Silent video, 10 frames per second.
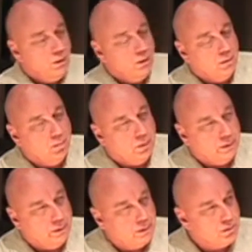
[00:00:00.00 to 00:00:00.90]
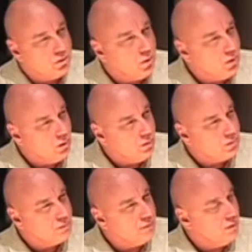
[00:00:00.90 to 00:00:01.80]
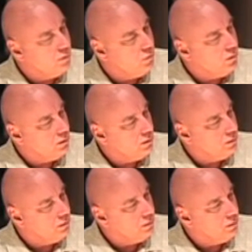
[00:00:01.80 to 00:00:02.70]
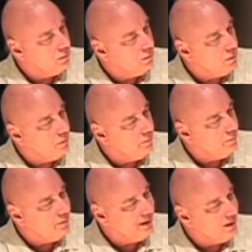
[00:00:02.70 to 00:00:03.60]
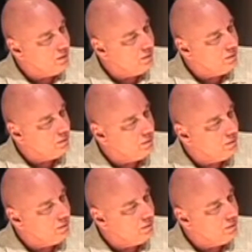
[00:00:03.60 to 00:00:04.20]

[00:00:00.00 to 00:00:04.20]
Oh boy, solos from what? You know, piano and